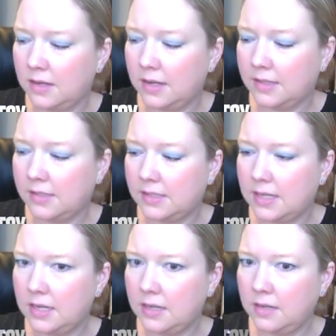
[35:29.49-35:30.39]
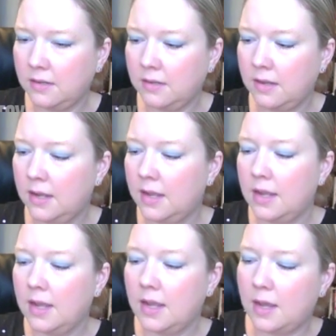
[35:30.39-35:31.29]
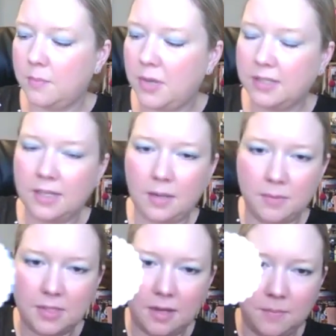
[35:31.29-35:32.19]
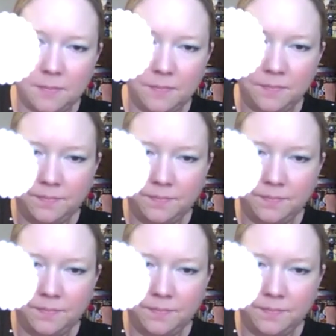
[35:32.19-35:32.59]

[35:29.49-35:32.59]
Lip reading: Etsy and picked up some